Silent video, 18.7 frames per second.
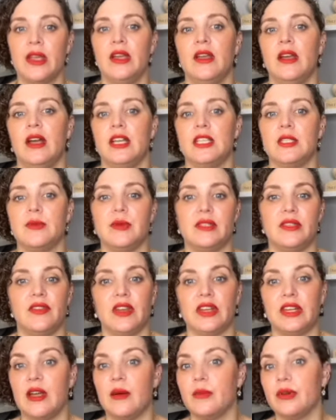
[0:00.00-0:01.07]
a
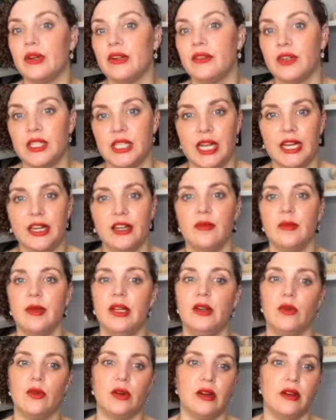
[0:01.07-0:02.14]
specific number in
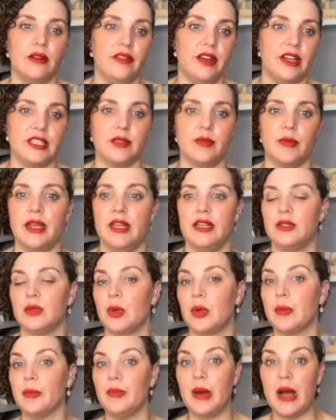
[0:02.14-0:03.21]
retirement or investments
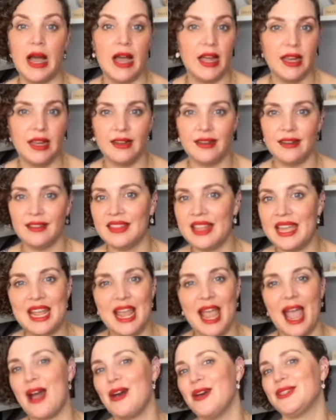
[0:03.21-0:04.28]
or buying a lake
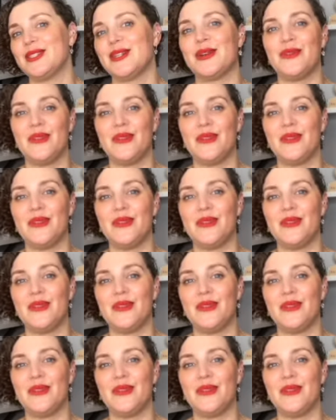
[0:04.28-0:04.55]
house or